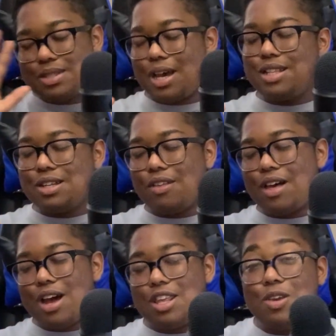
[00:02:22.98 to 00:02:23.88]
besides all
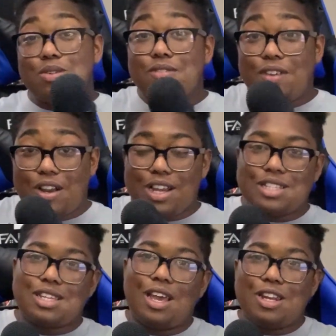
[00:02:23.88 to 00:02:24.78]
that, he was very
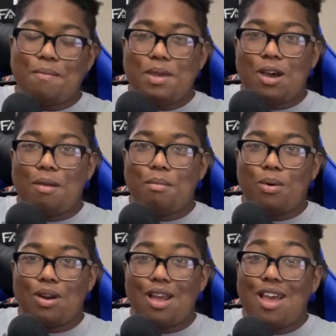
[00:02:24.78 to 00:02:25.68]
excited to be on
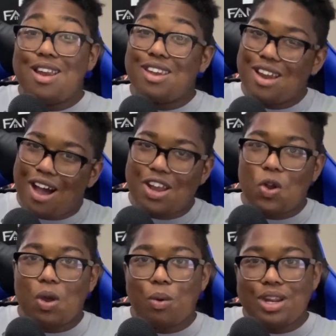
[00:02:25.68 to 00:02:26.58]
board, not
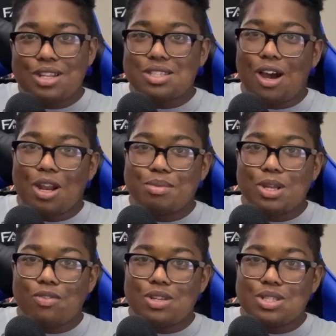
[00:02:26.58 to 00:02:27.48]
knowing what he just got
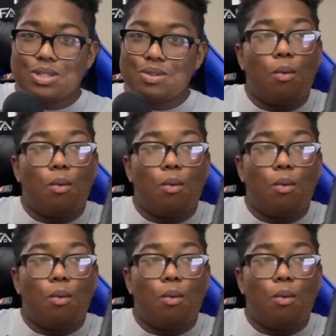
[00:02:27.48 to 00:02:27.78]
himself into.